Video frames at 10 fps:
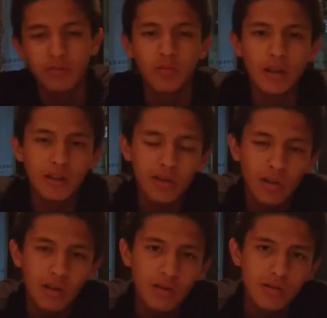
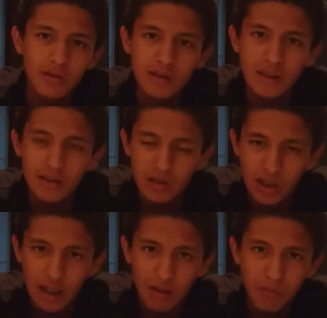wrinkled seed
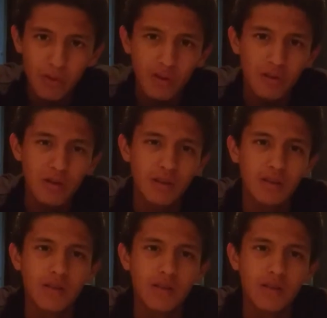shape or